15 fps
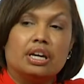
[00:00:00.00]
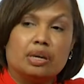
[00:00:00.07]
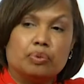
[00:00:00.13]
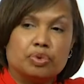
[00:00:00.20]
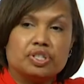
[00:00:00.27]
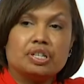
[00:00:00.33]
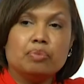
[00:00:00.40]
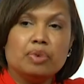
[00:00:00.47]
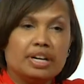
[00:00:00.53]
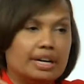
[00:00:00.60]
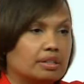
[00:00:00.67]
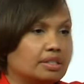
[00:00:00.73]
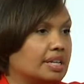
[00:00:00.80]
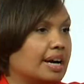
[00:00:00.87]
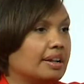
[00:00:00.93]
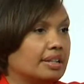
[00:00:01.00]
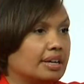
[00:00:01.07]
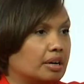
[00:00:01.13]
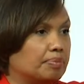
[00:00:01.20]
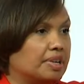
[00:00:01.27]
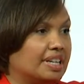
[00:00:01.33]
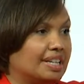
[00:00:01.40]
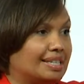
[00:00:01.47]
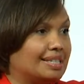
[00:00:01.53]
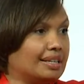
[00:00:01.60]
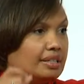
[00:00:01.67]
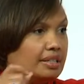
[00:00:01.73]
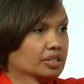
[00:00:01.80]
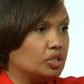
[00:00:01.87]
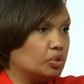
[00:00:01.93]
It was someone outside of the company that
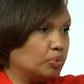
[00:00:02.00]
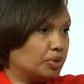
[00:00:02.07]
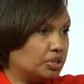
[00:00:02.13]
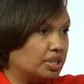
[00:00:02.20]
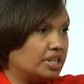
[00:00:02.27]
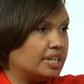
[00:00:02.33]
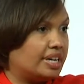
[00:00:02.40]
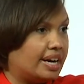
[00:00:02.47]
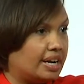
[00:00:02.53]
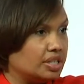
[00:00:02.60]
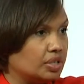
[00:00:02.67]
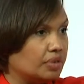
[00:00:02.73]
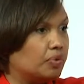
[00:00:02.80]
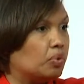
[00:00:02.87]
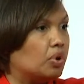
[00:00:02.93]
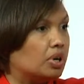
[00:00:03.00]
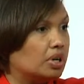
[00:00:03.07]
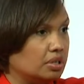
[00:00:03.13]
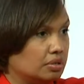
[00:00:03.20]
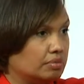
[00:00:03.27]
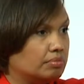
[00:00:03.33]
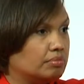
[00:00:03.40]
said, this is what you need to ask for.